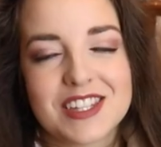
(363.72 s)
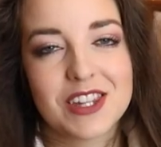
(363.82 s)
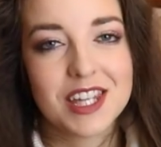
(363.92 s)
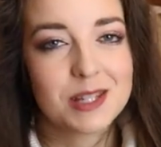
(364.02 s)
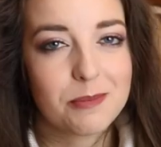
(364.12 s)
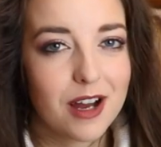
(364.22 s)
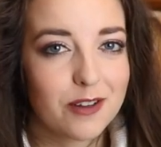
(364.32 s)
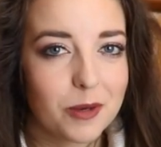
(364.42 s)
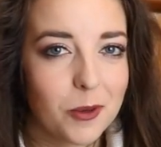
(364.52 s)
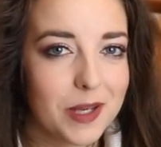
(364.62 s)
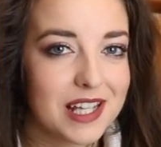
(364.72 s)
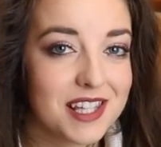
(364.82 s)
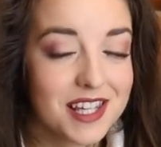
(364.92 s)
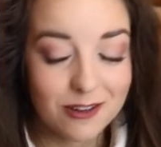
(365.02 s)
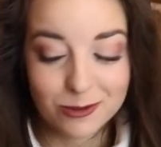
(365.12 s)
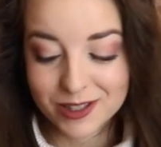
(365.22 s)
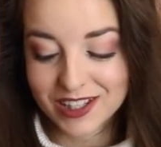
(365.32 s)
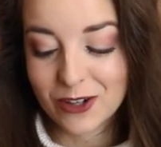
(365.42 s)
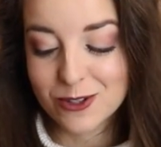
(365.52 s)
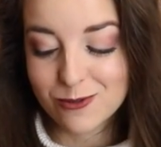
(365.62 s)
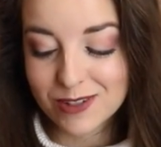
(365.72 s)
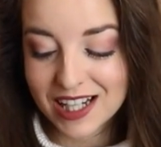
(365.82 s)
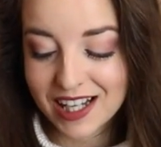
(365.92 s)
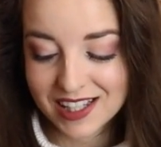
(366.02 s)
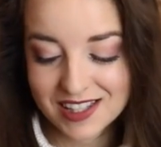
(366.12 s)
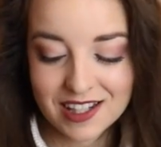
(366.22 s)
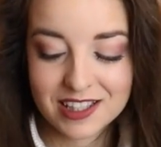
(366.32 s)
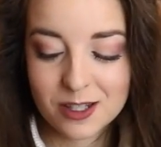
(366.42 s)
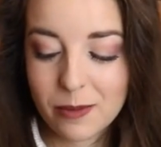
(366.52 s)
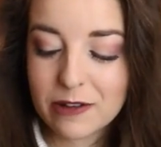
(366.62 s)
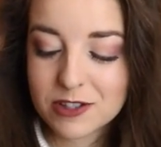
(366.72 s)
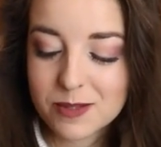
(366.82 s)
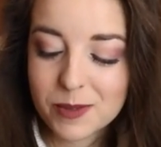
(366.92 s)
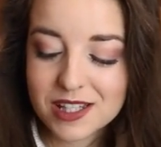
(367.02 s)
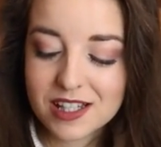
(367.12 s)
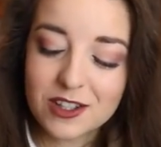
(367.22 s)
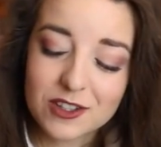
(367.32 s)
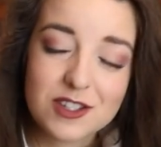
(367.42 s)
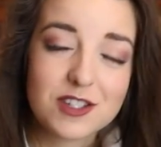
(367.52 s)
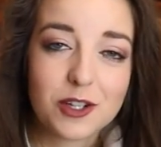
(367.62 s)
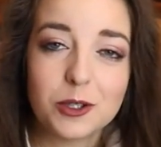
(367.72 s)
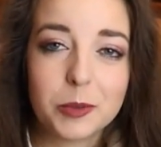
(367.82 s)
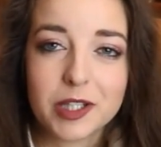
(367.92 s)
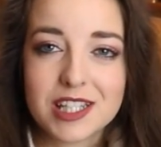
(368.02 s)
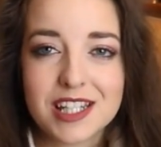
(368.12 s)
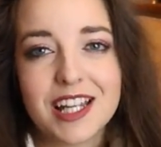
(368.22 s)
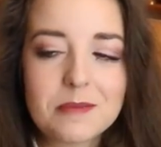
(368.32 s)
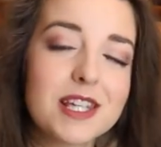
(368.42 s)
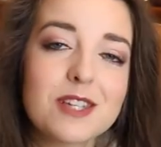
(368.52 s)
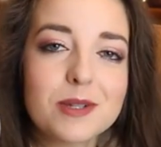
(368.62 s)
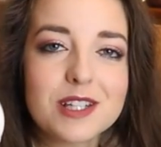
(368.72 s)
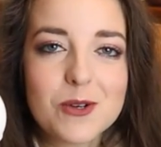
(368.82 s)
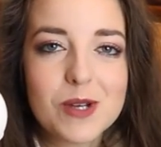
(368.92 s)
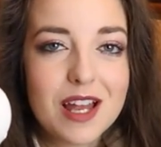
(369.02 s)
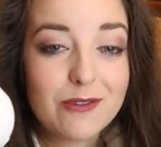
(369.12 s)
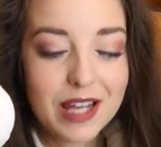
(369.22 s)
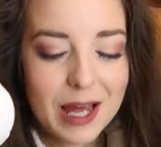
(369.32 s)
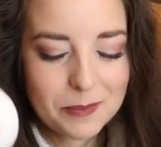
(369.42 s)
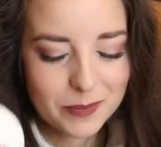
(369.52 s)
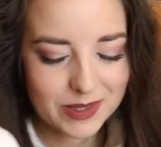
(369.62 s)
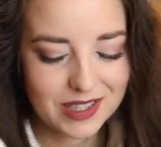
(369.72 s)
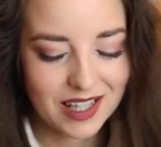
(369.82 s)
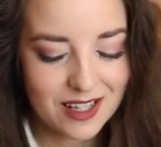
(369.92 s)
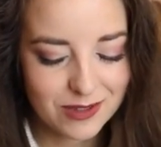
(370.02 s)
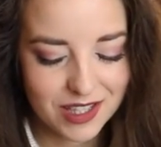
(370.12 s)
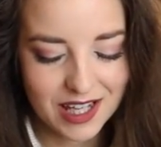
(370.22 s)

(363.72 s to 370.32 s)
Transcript: So this bath bomb is another one I was really excited about just because it looks so pretty. And so this one is called Lava Lamp. I love the